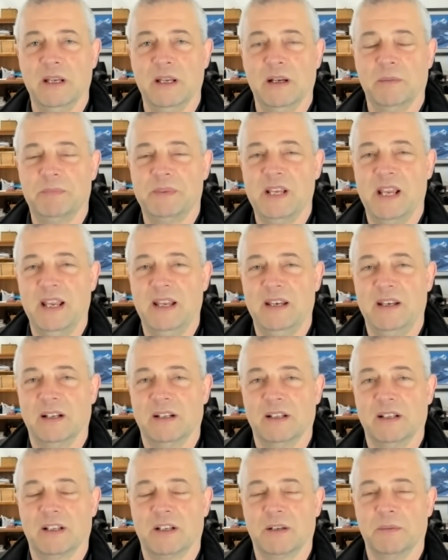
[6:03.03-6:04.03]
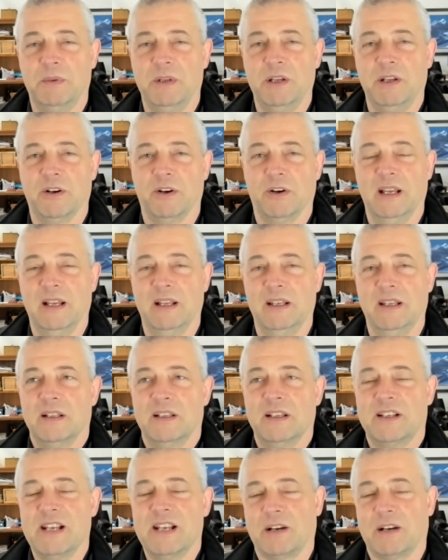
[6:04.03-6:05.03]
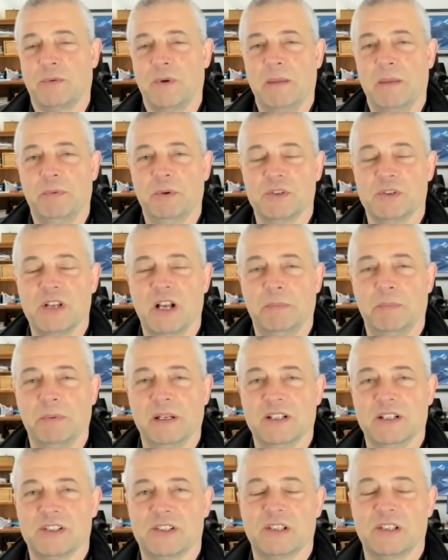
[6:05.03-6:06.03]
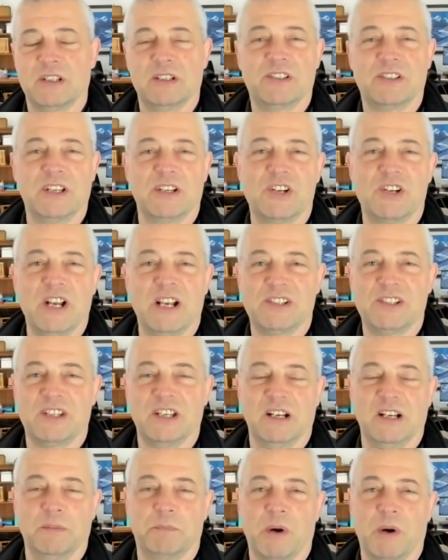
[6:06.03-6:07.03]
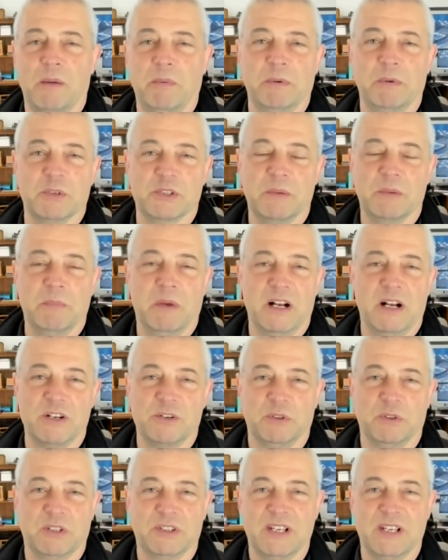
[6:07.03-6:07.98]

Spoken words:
obtained out of the computer. And the tech rep who's helping us suggested it probably was a module,